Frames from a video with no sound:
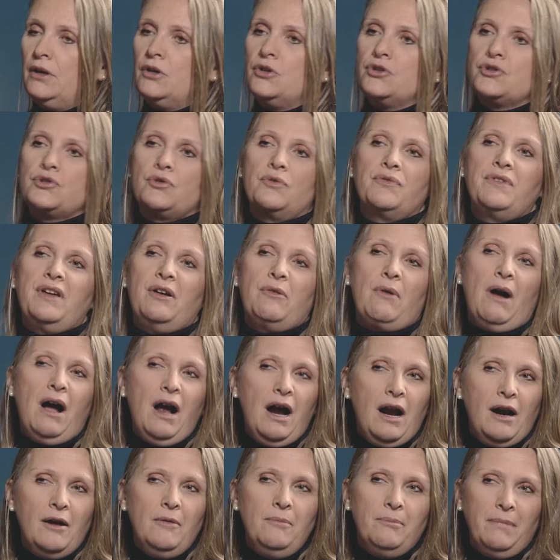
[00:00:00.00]
So there
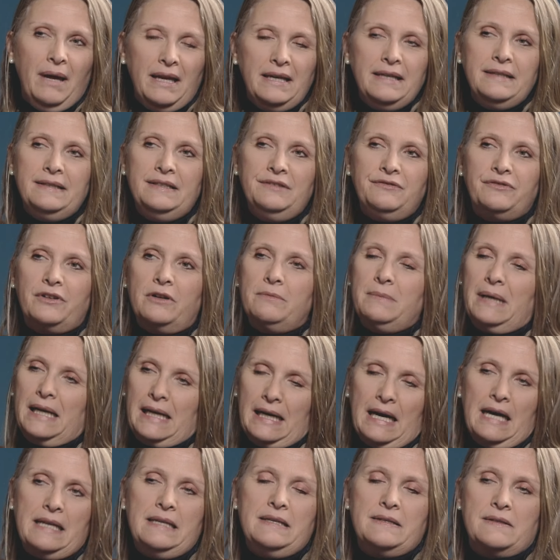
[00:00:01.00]
are many different
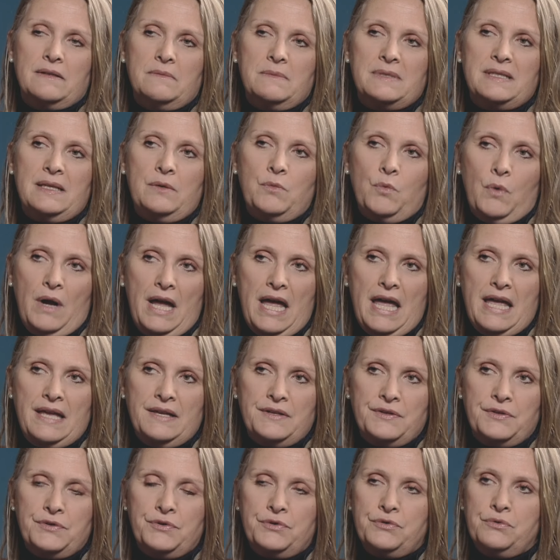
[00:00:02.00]
mechanisms and
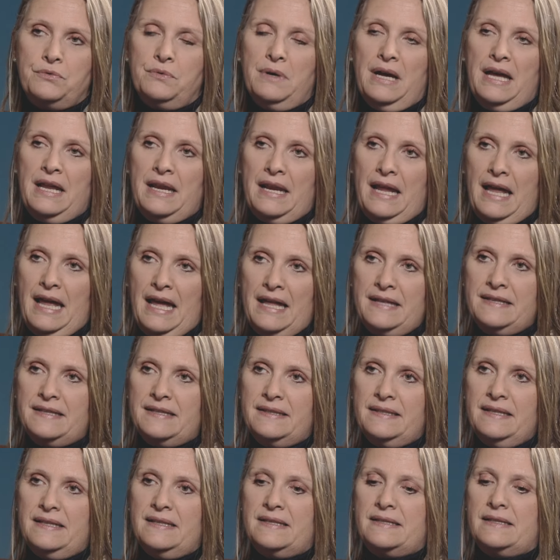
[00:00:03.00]
ways to enhance
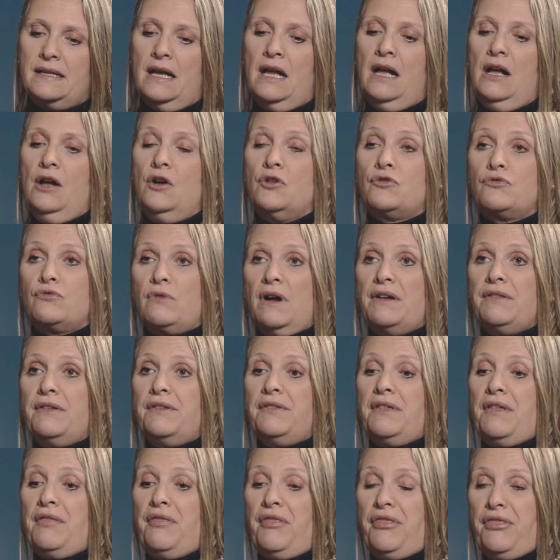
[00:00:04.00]
this,
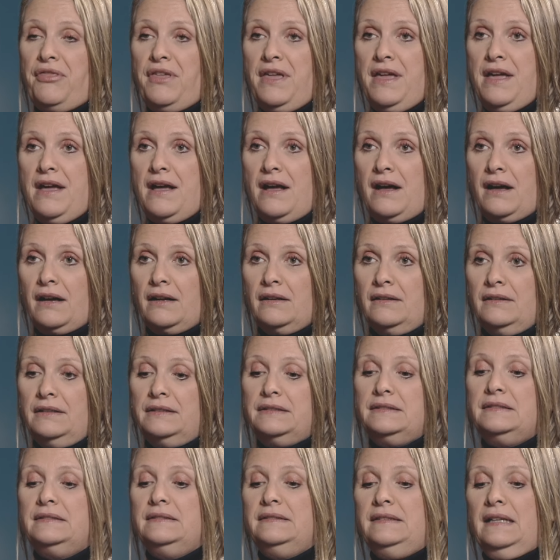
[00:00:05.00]
rather than think
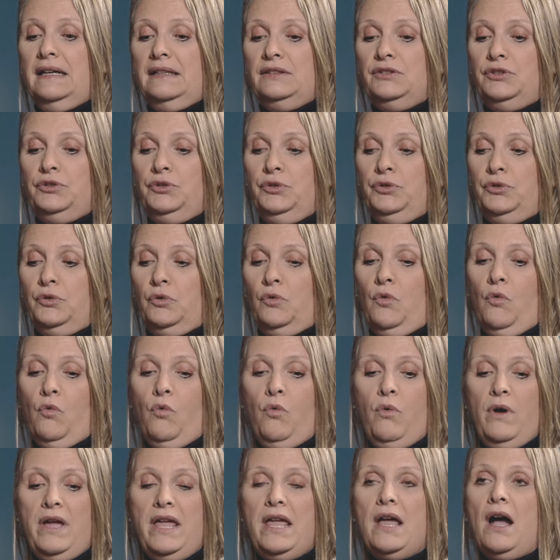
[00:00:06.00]
that, you know,
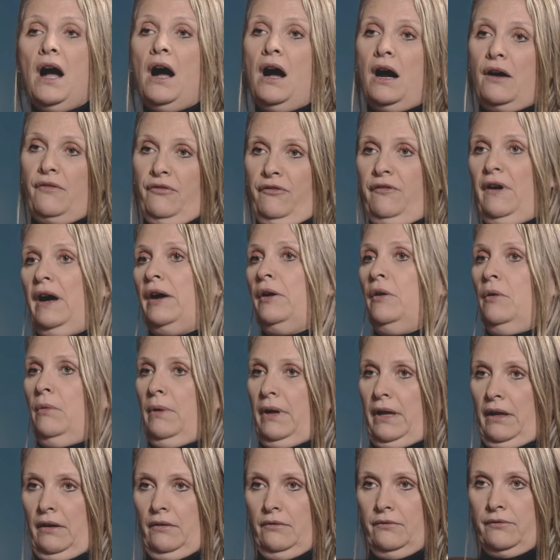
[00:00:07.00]
we are far
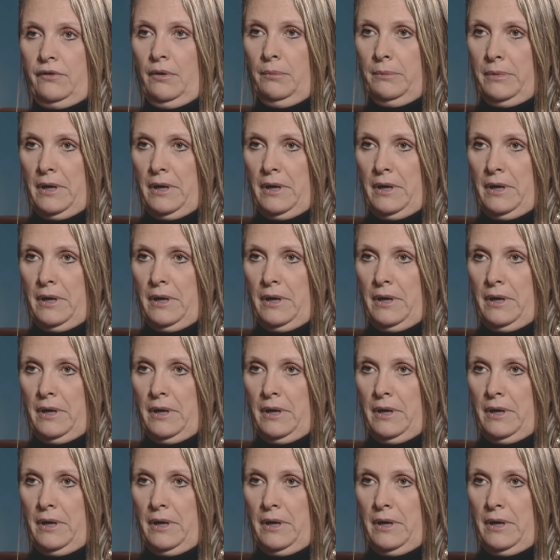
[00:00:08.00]
away from